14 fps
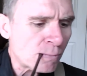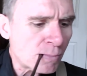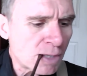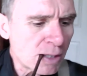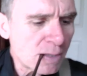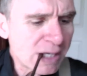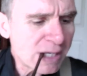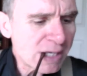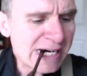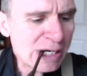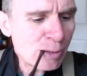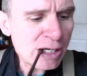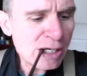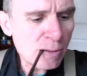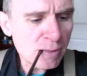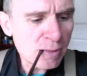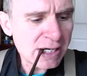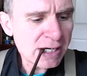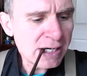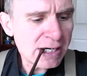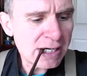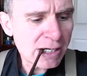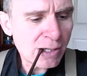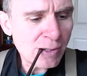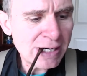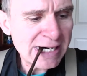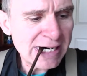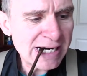Okay, well, I'm gonna go
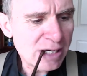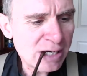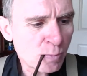ahead